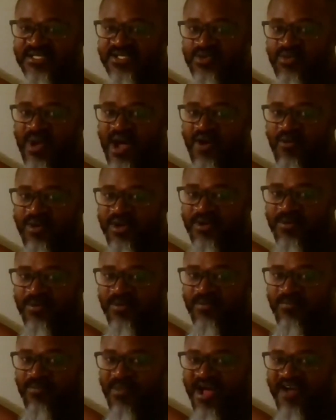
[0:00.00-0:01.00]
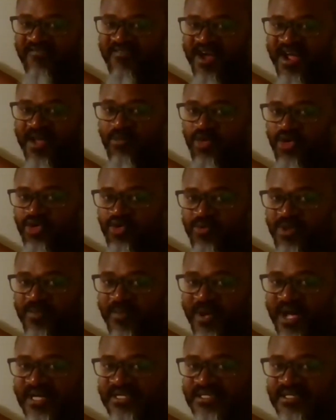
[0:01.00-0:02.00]
So I want my variable to be
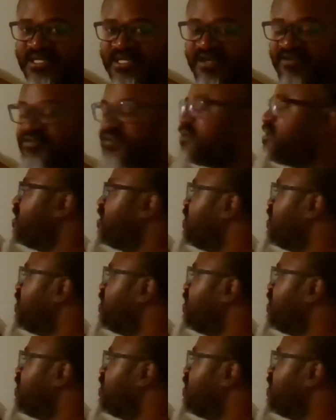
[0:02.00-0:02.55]
positive.